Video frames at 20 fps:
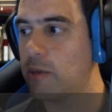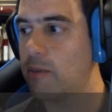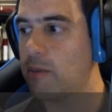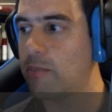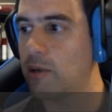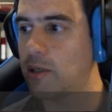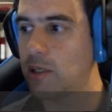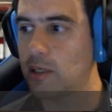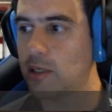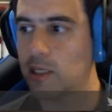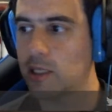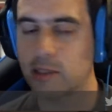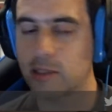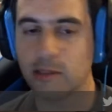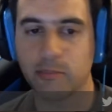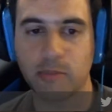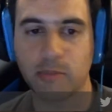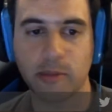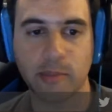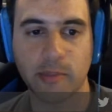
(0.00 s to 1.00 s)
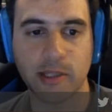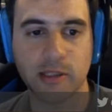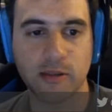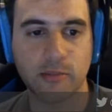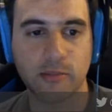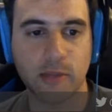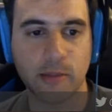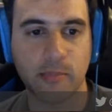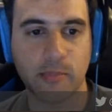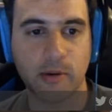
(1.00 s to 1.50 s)
of my pawn, and it
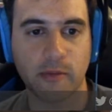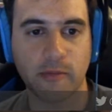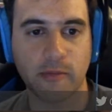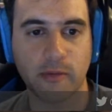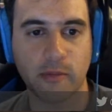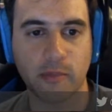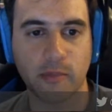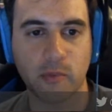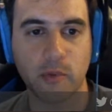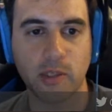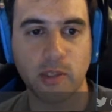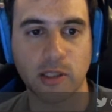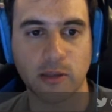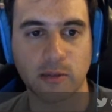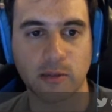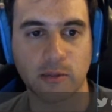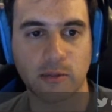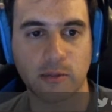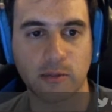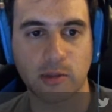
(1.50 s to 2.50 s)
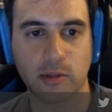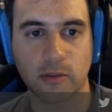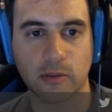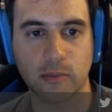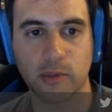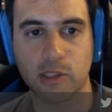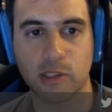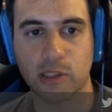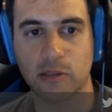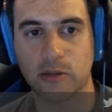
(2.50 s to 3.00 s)
prevents my pawn from queening,
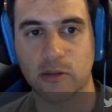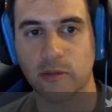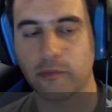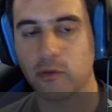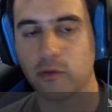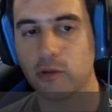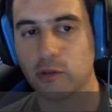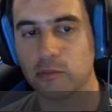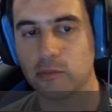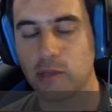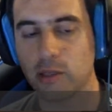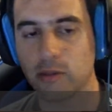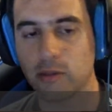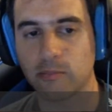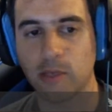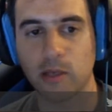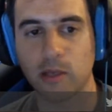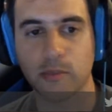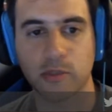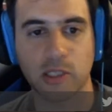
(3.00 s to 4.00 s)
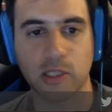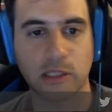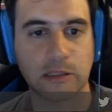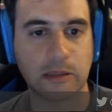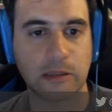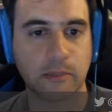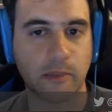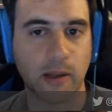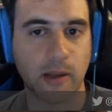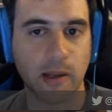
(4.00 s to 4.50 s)
which is of course my
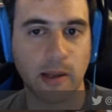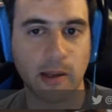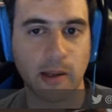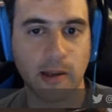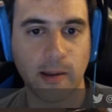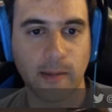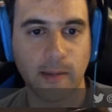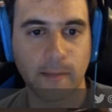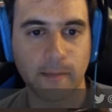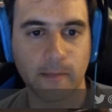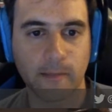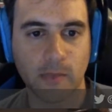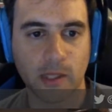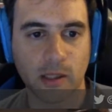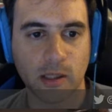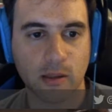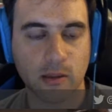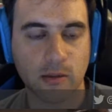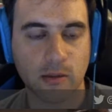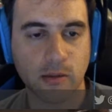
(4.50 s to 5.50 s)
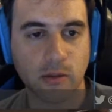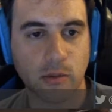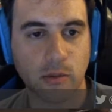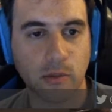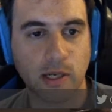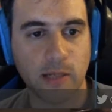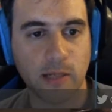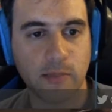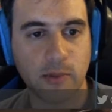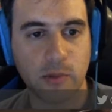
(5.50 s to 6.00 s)
objective. So
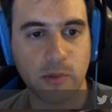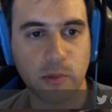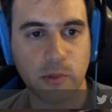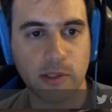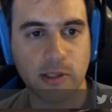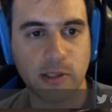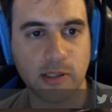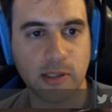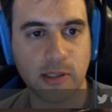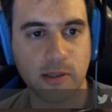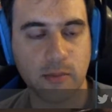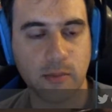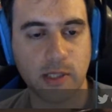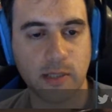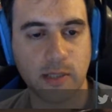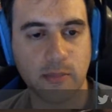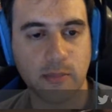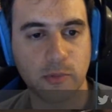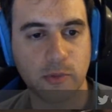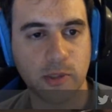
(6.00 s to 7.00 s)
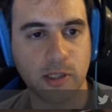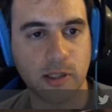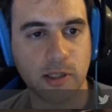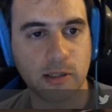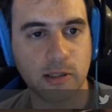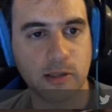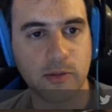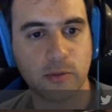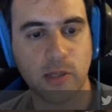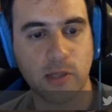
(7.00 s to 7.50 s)
what I'm doing here
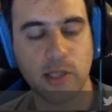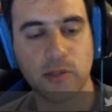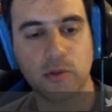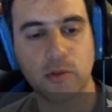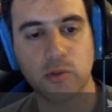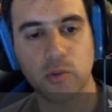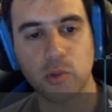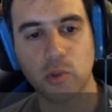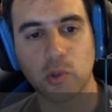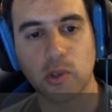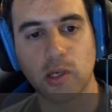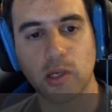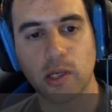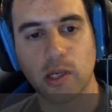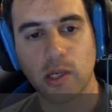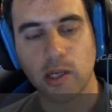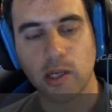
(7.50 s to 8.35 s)
is trying to